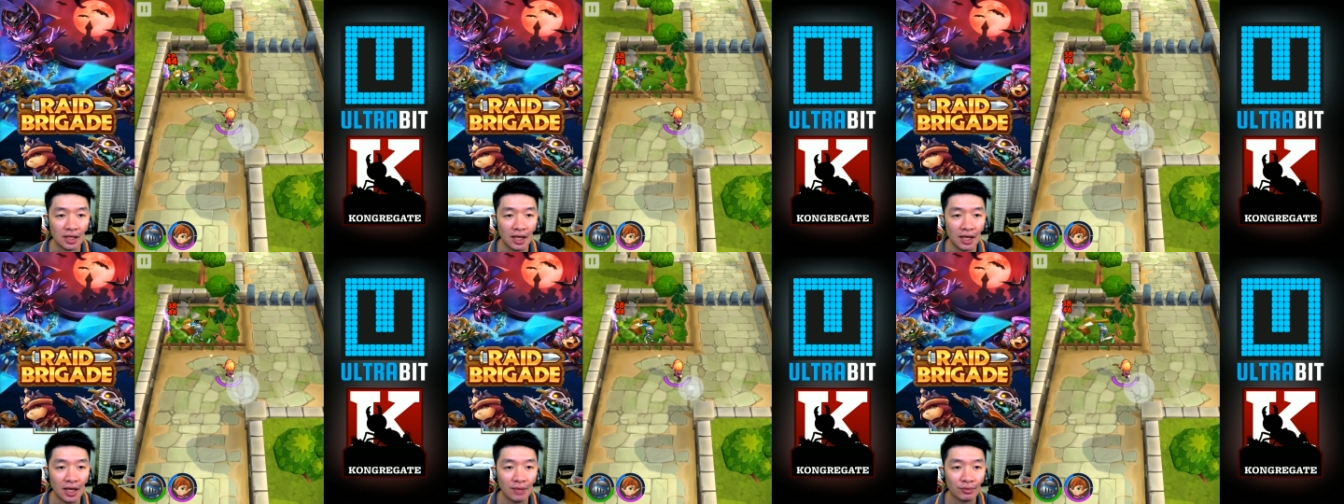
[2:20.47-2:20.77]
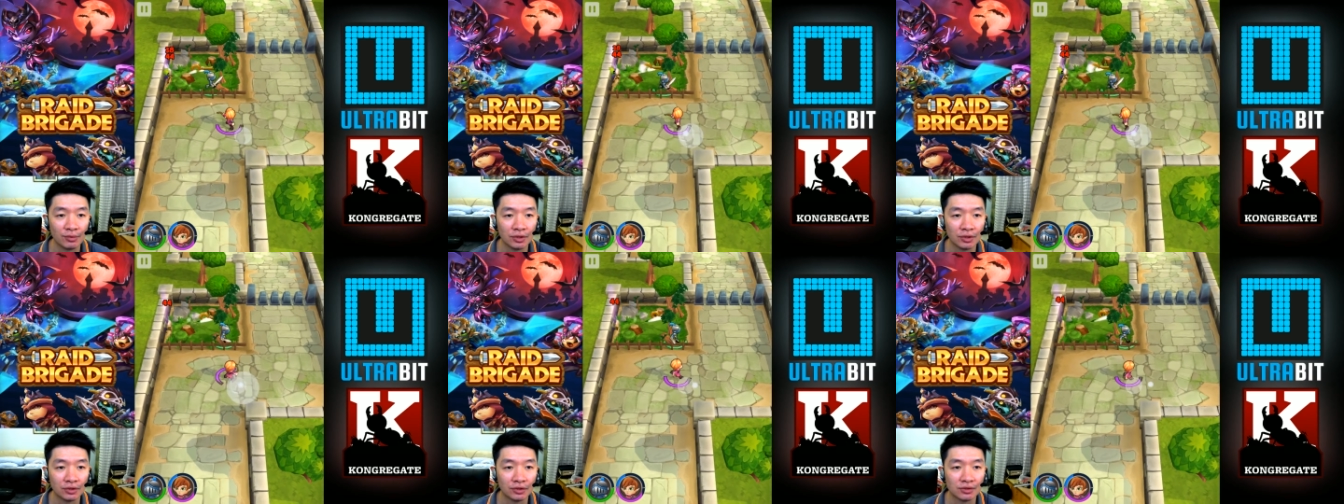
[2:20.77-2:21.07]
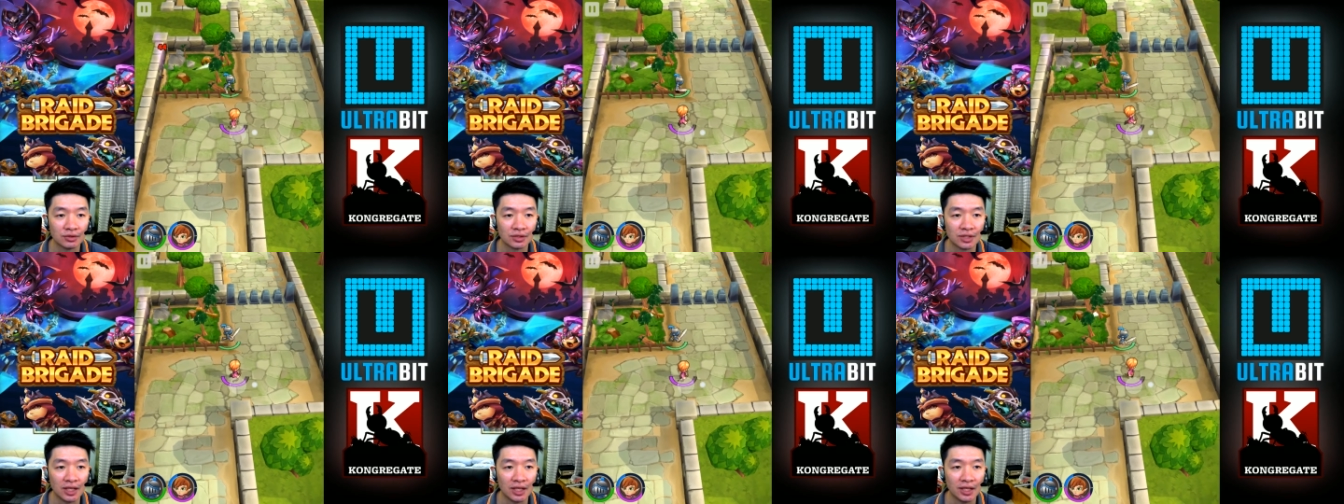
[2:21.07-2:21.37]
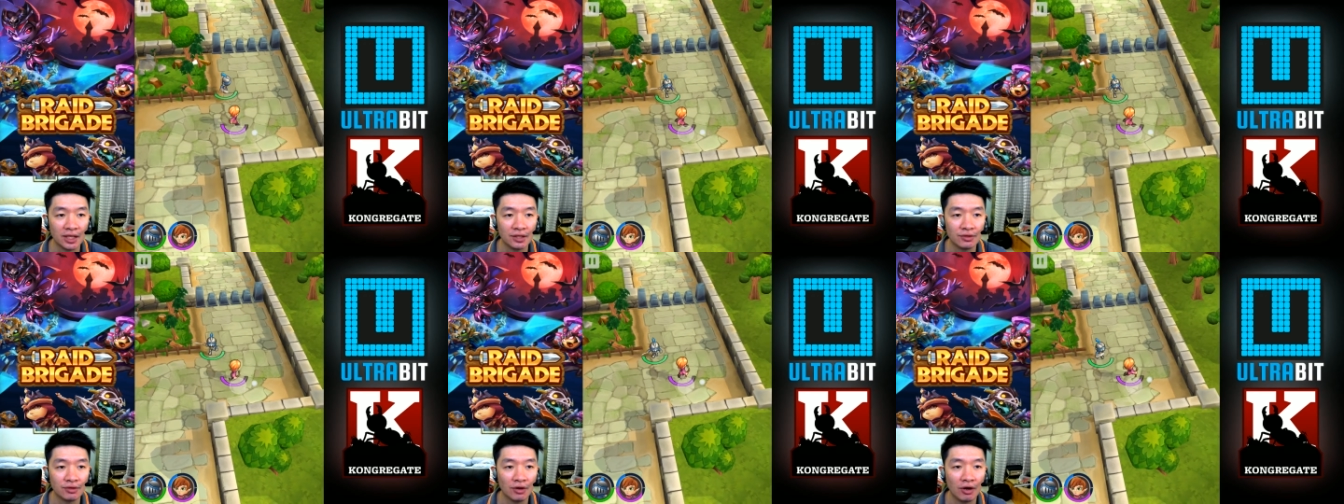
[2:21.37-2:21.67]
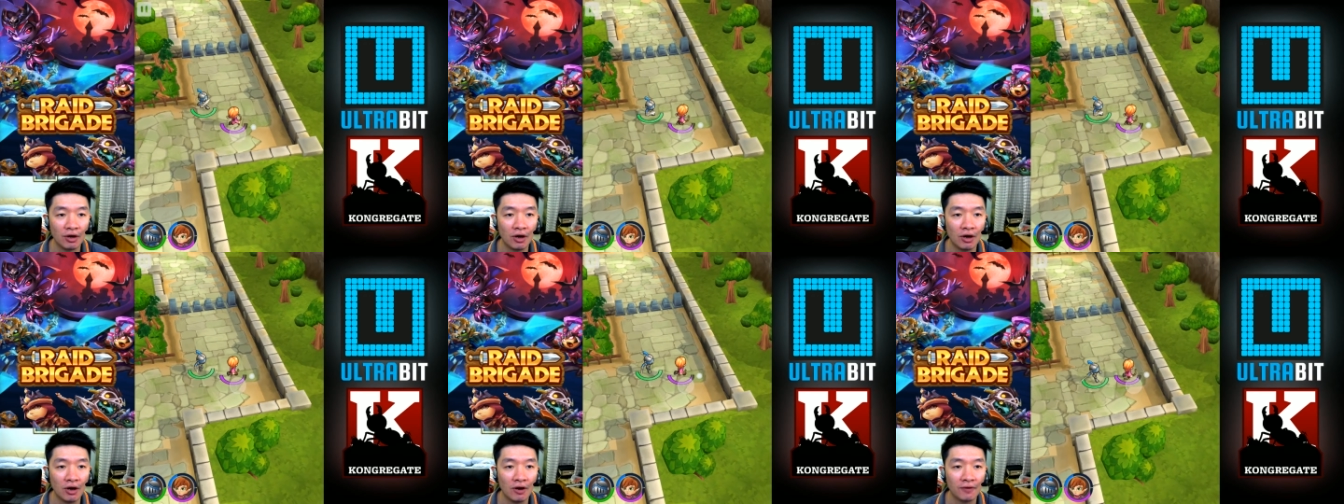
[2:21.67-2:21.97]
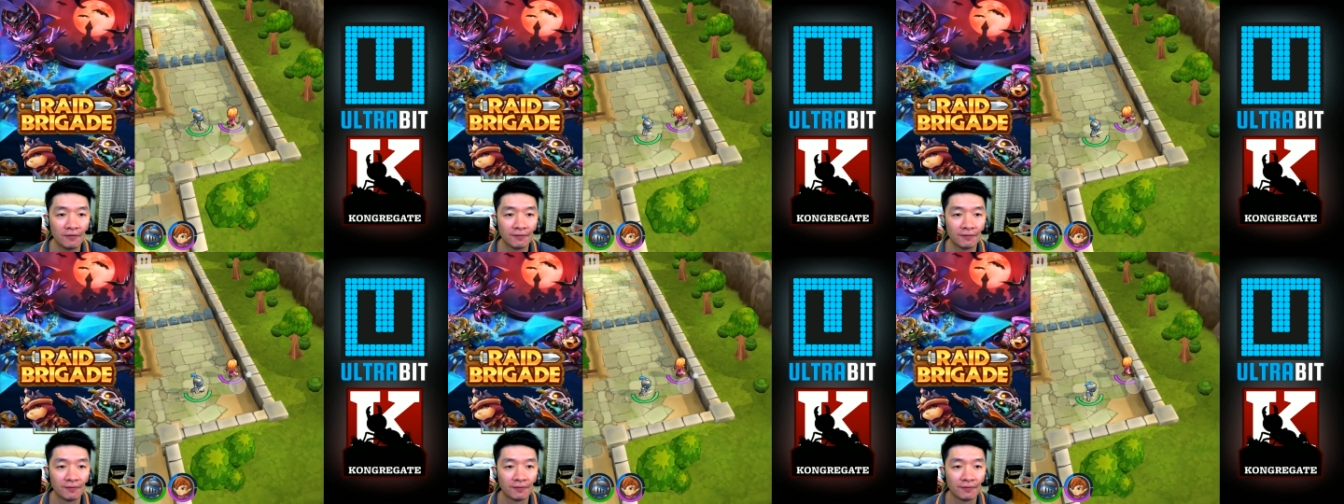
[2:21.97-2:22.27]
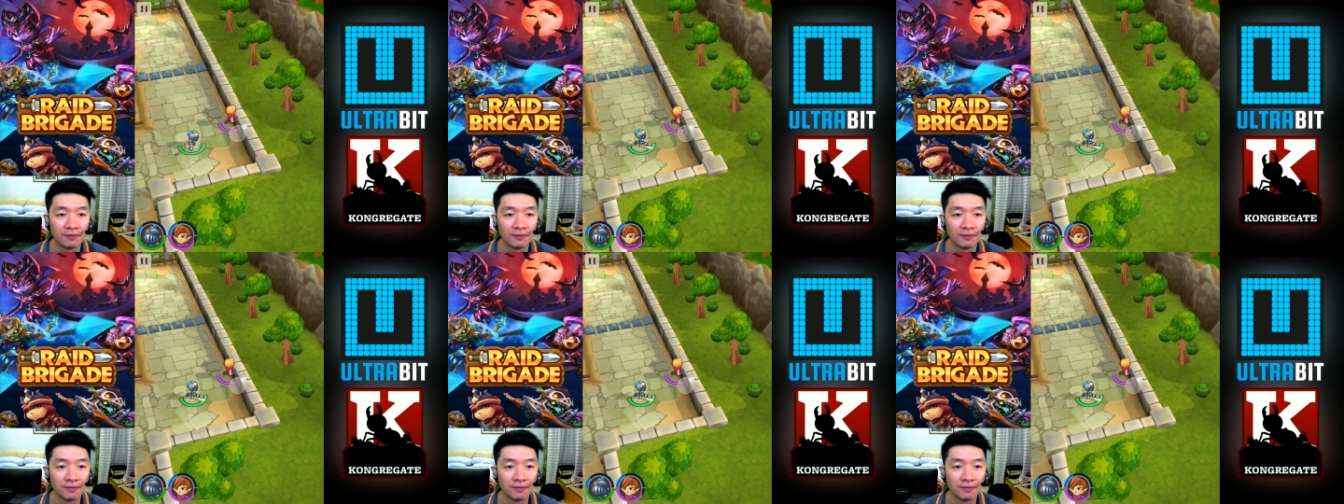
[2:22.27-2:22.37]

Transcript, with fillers: I'm going to slay you off.